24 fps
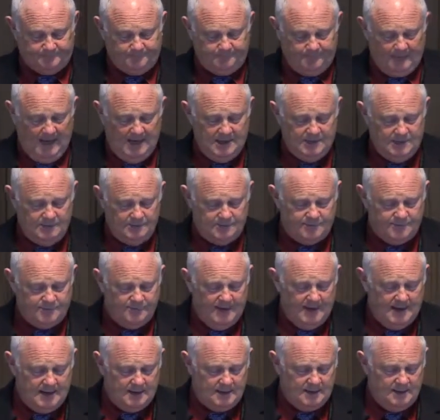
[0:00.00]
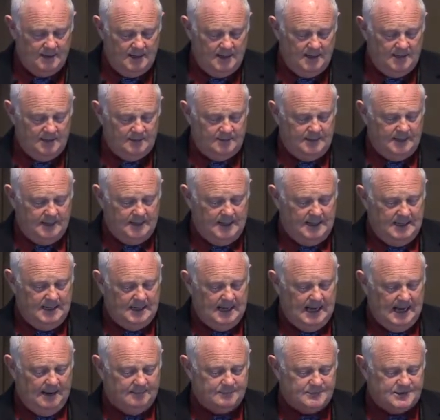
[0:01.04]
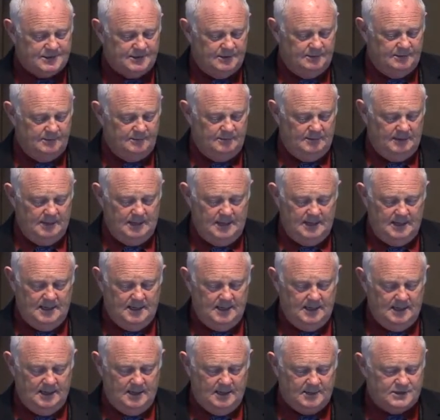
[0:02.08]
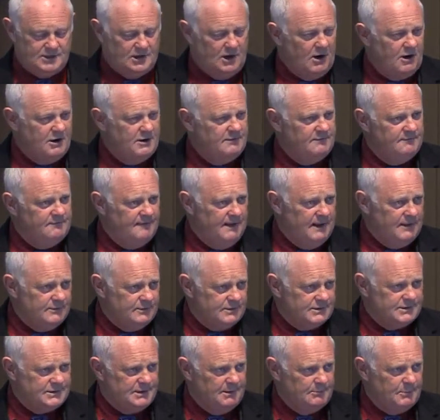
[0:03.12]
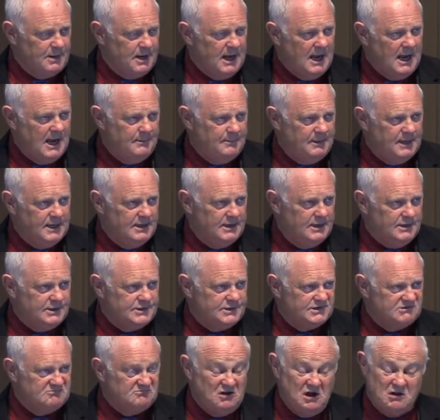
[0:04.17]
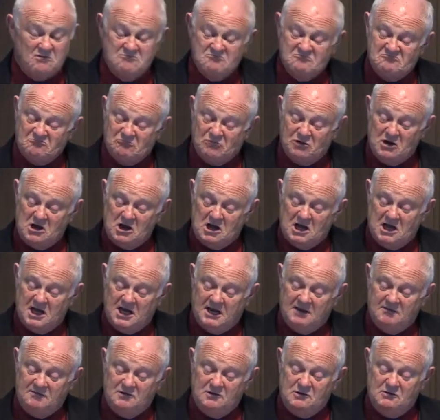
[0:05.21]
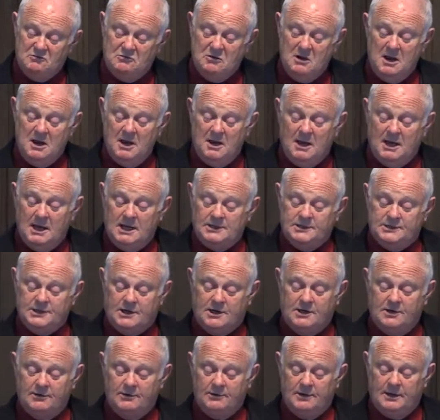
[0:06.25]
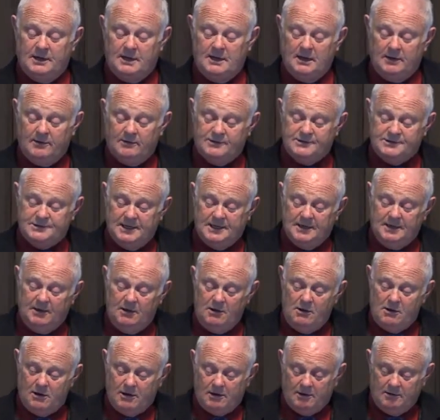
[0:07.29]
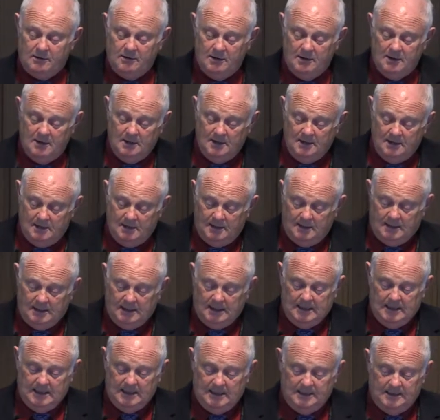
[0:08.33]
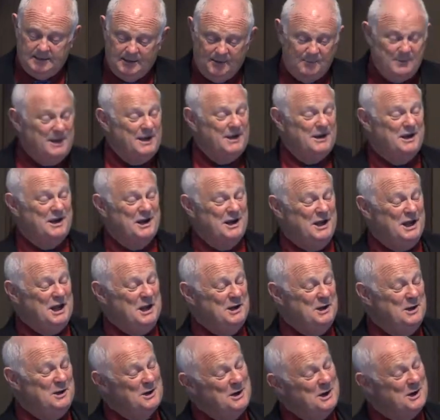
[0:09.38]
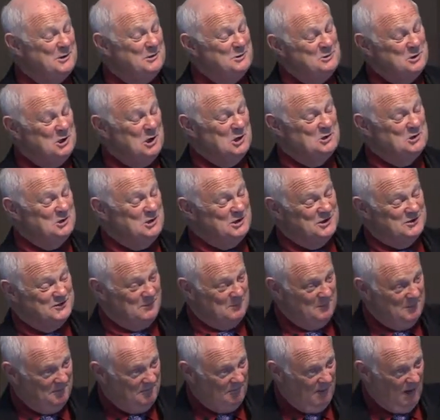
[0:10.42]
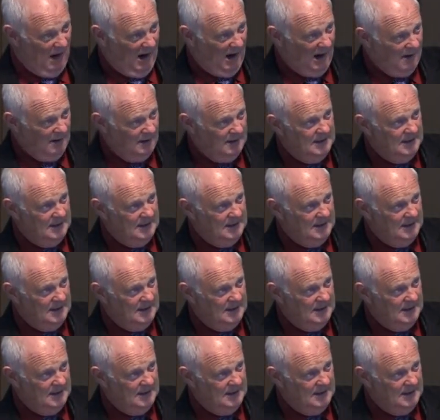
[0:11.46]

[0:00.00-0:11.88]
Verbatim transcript: and you'd think that he'd absolutely uh, tarred and feathered some guy because, no, we're not going to give you a security clearance any longer. Uh, now, being a Canadian, I can judge this from afar.